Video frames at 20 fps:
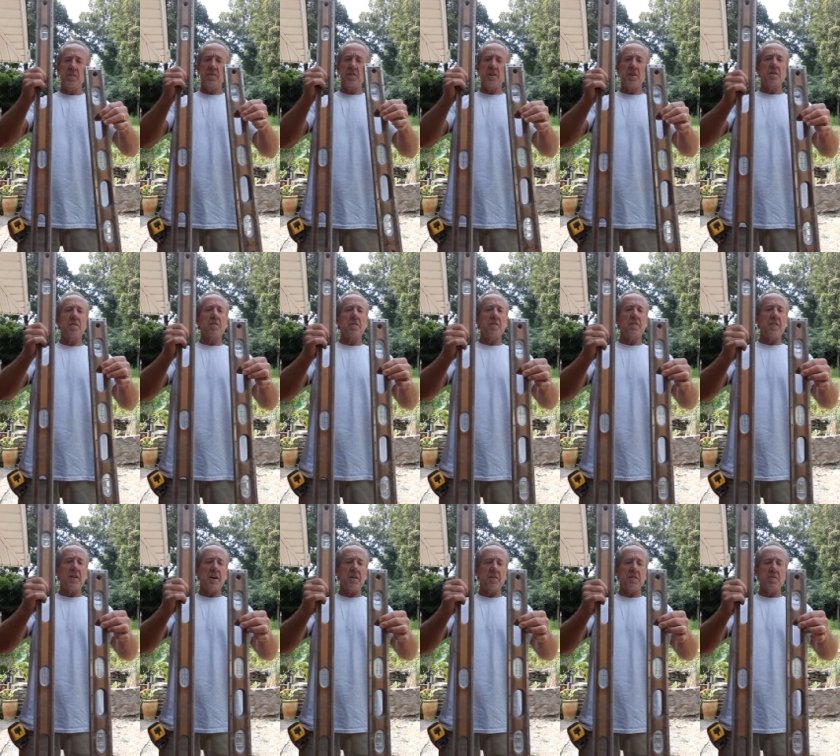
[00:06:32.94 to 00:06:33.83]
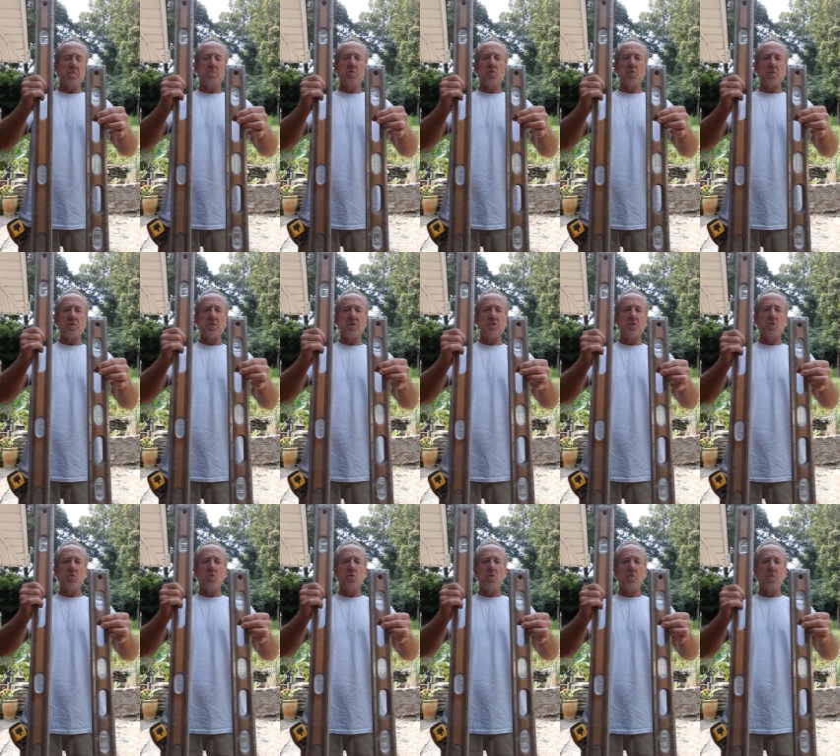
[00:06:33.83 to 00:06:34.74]
Another very important
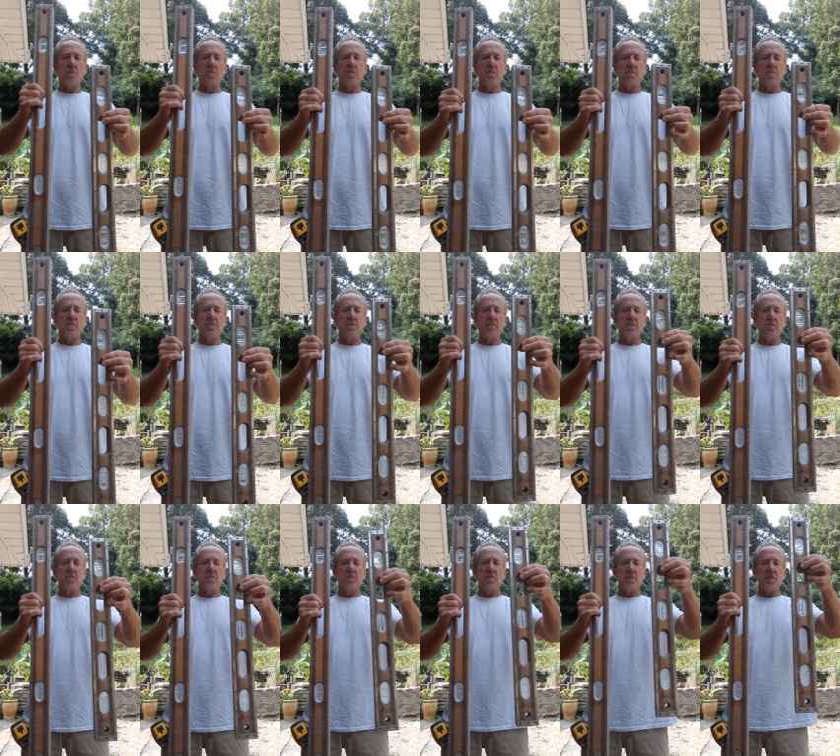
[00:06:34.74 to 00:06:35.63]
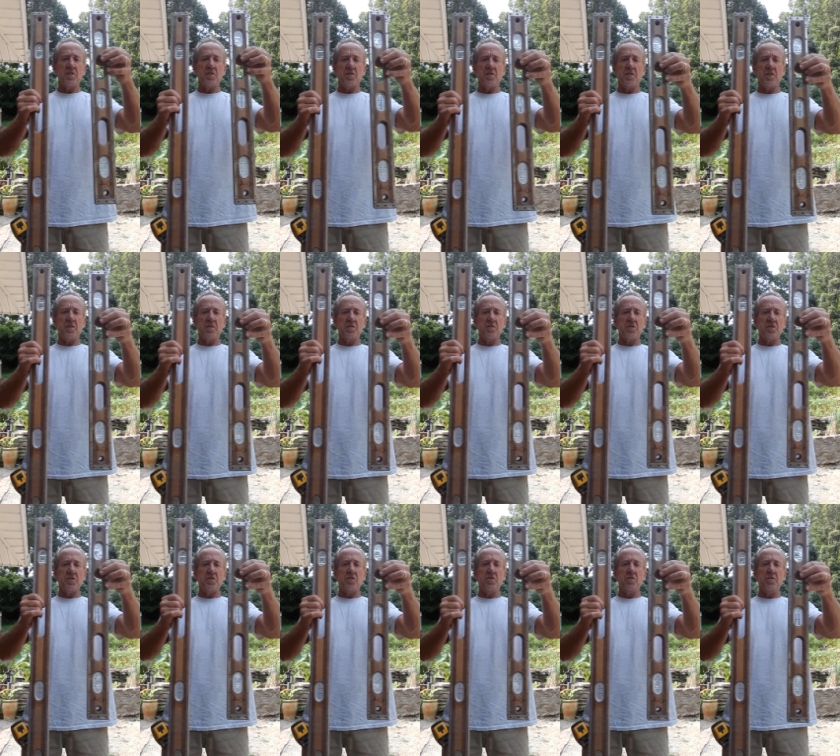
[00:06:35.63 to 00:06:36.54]
tool. This one here is
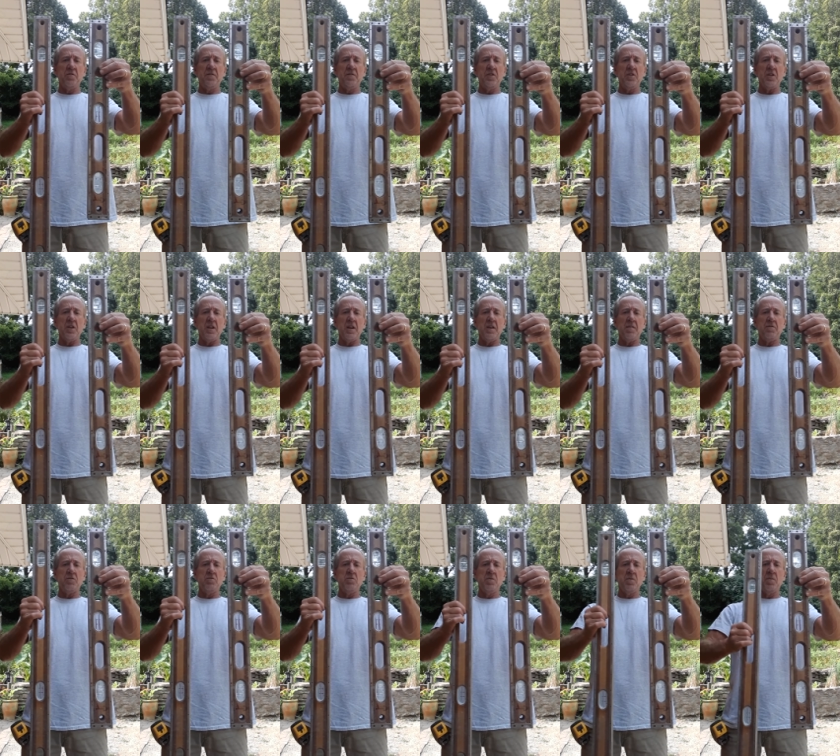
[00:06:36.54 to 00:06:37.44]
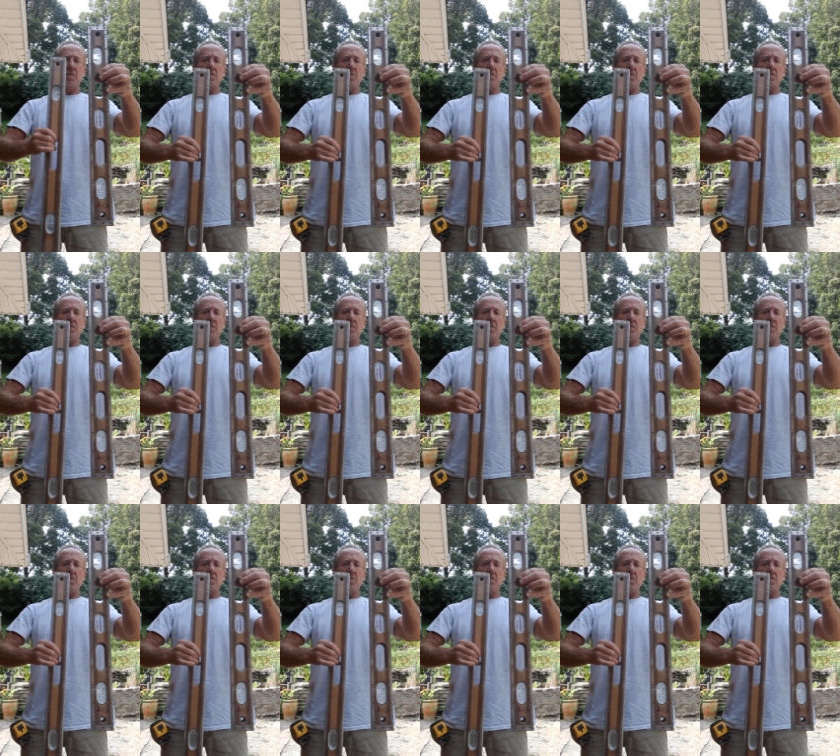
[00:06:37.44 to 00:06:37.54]
a 2-foot level.